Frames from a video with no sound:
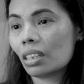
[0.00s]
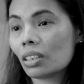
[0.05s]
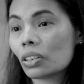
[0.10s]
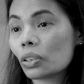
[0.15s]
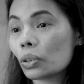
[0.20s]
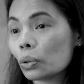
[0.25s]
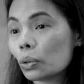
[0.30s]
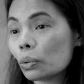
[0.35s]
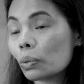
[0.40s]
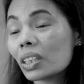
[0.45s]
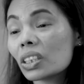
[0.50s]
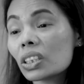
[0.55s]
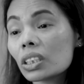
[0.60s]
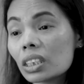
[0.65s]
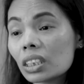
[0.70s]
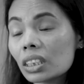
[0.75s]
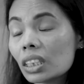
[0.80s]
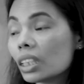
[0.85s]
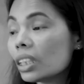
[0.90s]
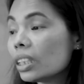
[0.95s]
So what
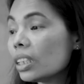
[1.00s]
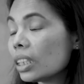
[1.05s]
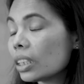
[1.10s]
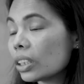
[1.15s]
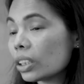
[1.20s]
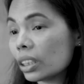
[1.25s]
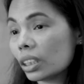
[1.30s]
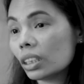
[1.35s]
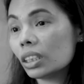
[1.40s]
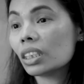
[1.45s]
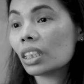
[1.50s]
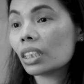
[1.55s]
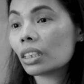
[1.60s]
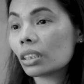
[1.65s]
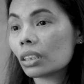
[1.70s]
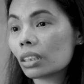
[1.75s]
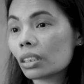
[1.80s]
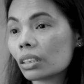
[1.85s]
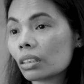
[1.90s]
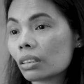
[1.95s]
she did is she
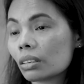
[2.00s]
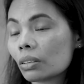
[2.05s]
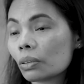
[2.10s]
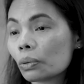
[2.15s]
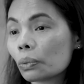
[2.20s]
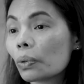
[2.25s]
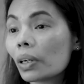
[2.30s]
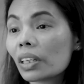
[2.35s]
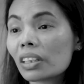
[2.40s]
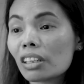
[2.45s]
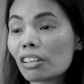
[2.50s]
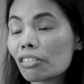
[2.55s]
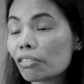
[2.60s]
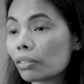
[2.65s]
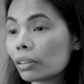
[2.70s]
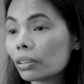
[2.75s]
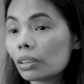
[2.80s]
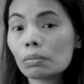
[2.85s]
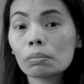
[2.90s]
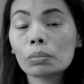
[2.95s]
just waiting
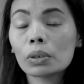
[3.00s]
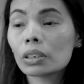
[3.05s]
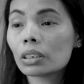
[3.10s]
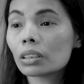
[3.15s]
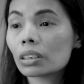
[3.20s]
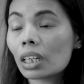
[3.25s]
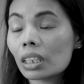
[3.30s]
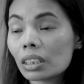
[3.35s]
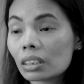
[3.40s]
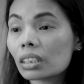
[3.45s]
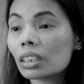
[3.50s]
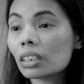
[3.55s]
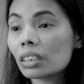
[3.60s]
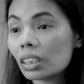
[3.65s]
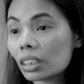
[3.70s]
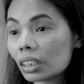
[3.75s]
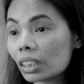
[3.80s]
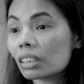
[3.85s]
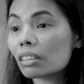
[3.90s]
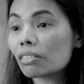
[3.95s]
for the boss until
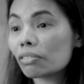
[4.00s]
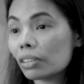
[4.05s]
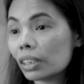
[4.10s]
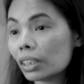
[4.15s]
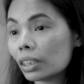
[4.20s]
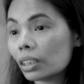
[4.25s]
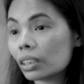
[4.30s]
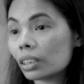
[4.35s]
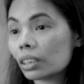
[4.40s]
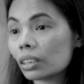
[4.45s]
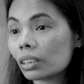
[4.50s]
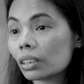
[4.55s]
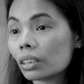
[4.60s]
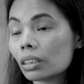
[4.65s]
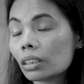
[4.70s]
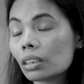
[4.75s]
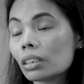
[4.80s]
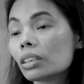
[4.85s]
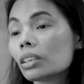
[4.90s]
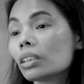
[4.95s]
they get finished,
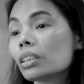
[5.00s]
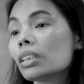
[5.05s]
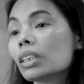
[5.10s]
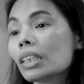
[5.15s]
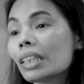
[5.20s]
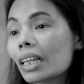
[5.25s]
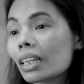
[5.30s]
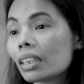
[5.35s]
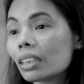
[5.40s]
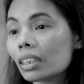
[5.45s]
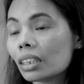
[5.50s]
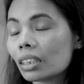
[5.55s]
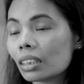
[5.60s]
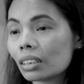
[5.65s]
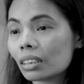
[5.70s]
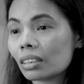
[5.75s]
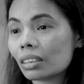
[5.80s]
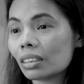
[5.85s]
and she ate nothing.